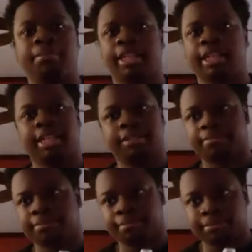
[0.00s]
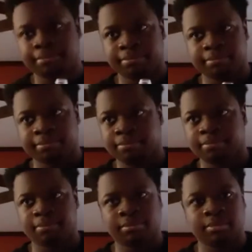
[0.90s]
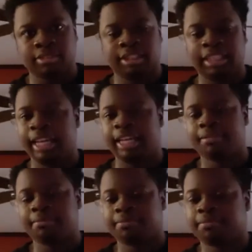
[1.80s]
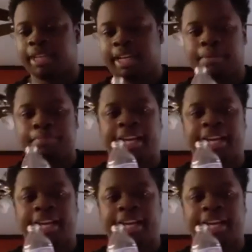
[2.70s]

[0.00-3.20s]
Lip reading: but that kind of